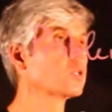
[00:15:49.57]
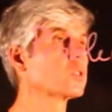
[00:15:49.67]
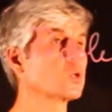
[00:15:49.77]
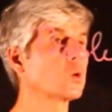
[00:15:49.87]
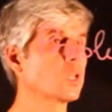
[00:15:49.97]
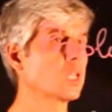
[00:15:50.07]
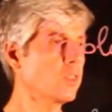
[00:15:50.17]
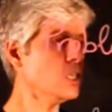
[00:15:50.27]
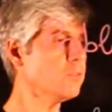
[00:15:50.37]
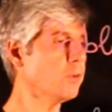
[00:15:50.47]
So in
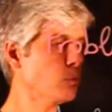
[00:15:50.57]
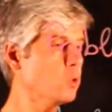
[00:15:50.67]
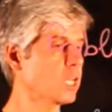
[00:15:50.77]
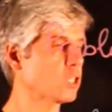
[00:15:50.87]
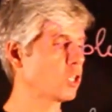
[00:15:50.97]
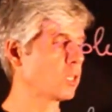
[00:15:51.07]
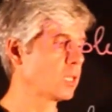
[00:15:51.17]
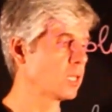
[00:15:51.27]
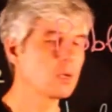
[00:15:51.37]
this formulation,